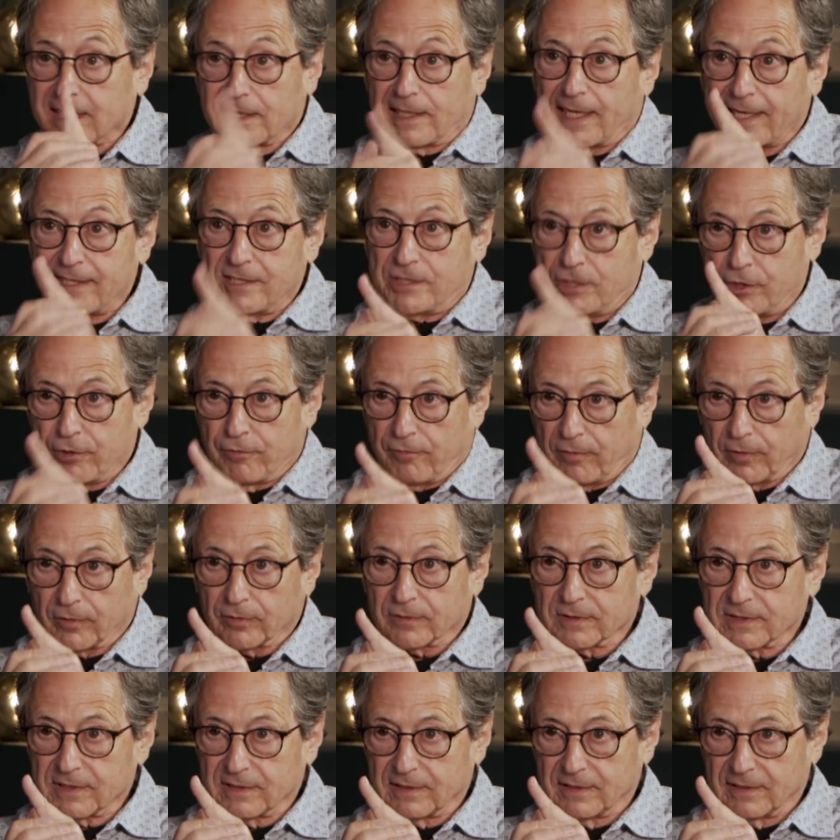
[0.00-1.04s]

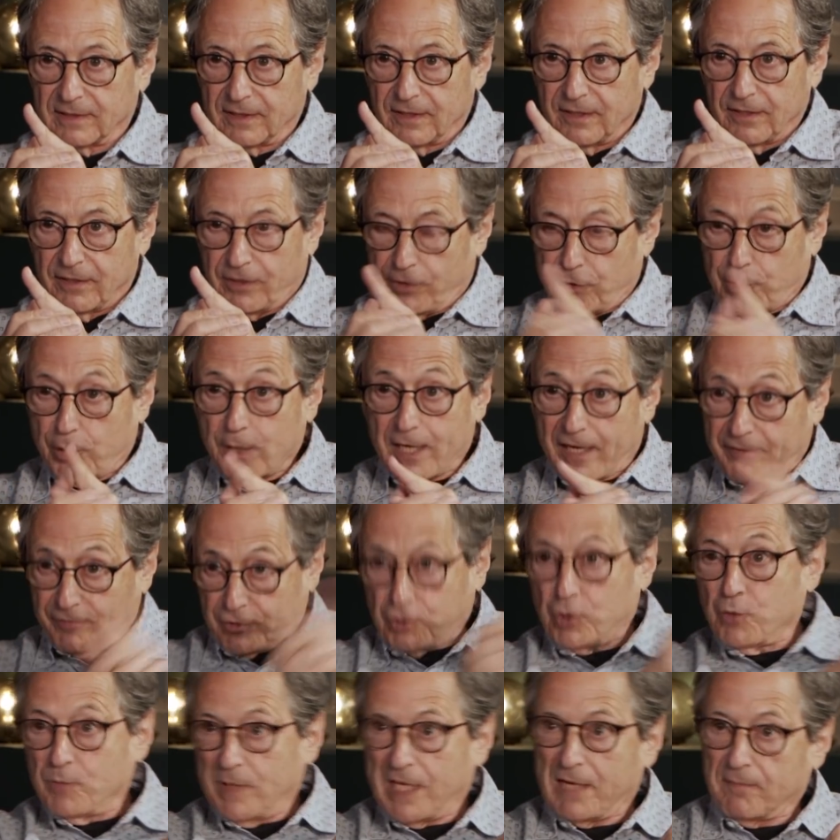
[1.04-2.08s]
90-year-old, you don't have
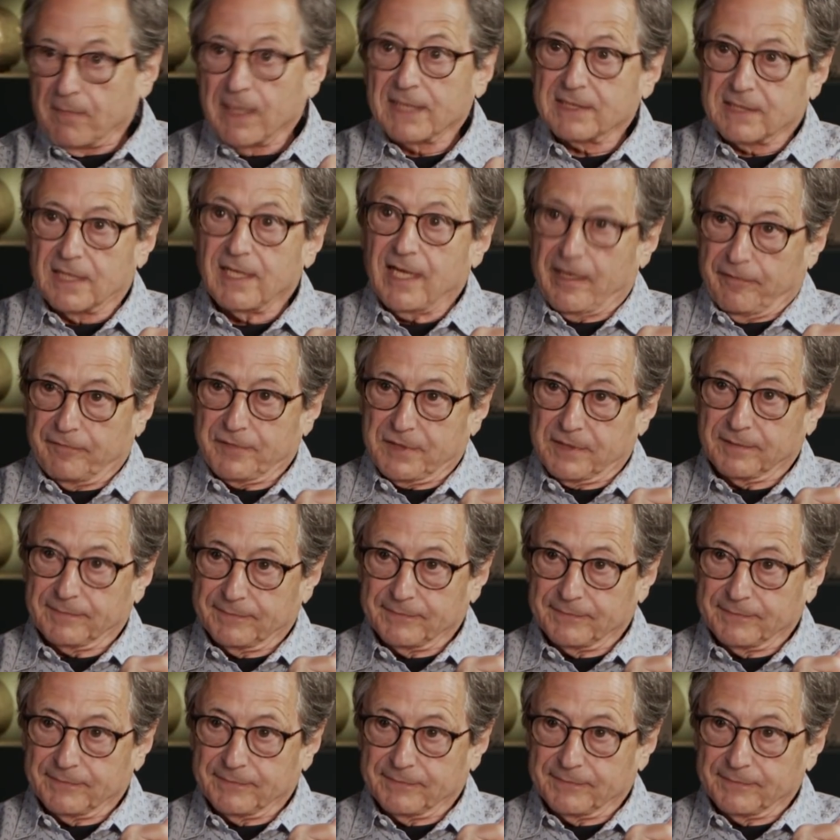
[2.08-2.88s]
too many months left.